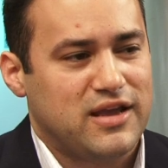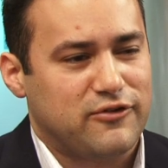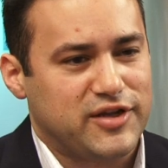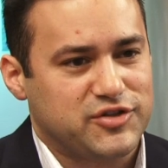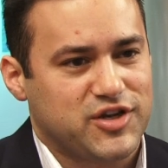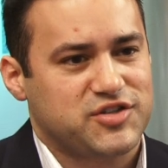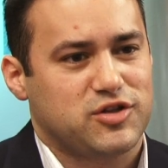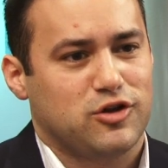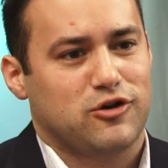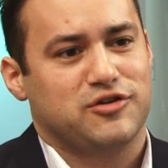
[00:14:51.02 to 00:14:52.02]
If we can
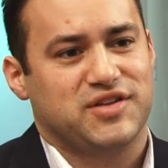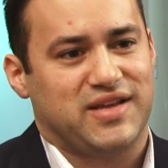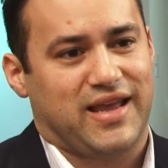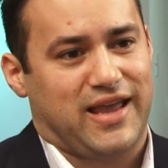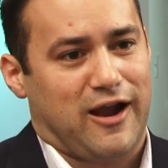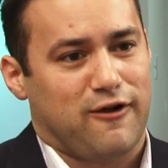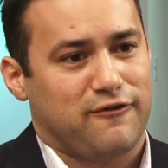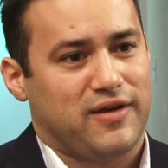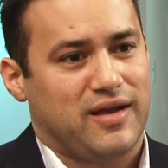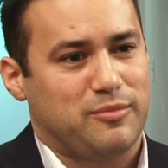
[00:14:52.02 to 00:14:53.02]
just learn to take care
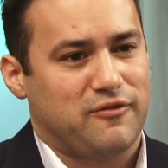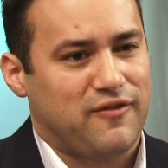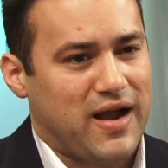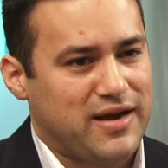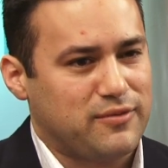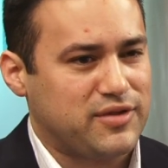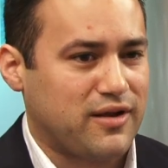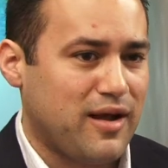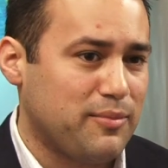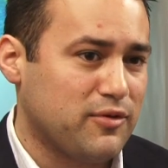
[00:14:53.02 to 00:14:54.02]
of it and provide it with a
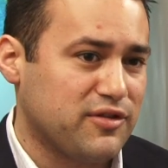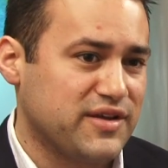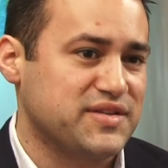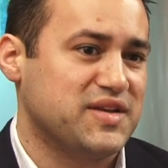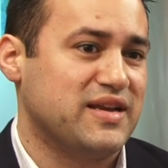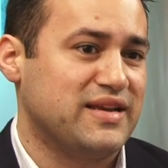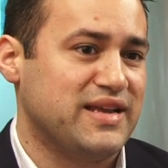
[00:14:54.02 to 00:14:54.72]
couple things that it